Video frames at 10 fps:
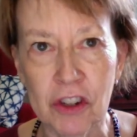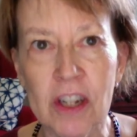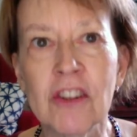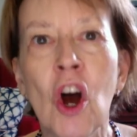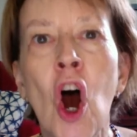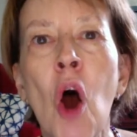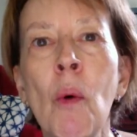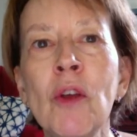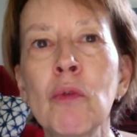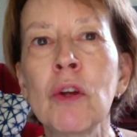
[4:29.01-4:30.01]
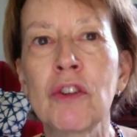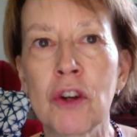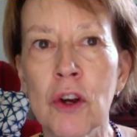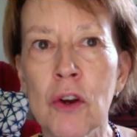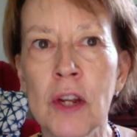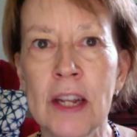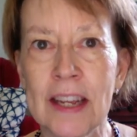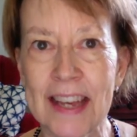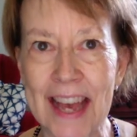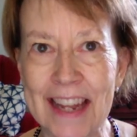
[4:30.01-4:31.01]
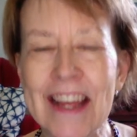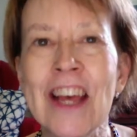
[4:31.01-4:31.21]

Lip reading: It's always returning again